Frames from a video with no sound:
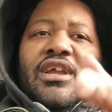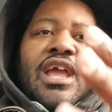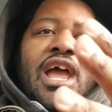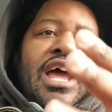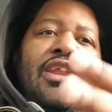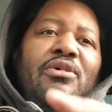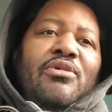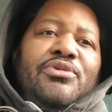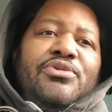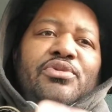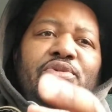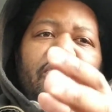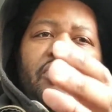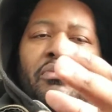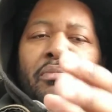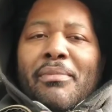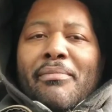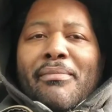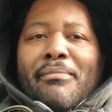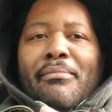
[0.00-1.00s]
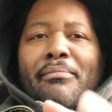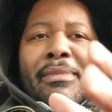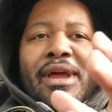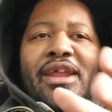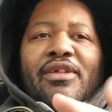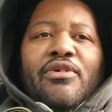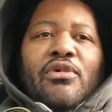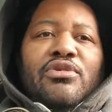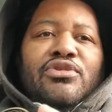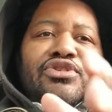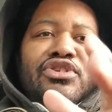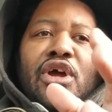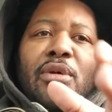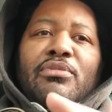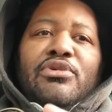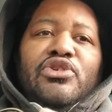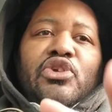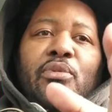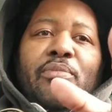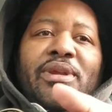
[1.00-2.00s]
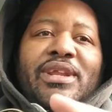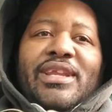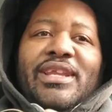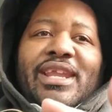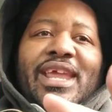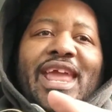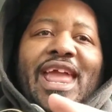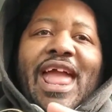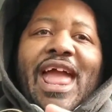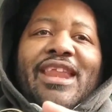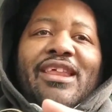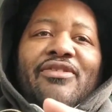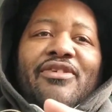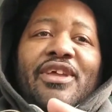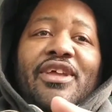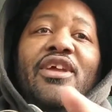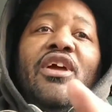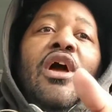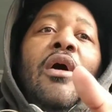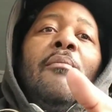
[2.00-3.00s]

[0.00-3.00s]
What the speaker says: I know too many of those numbers don't mean anything,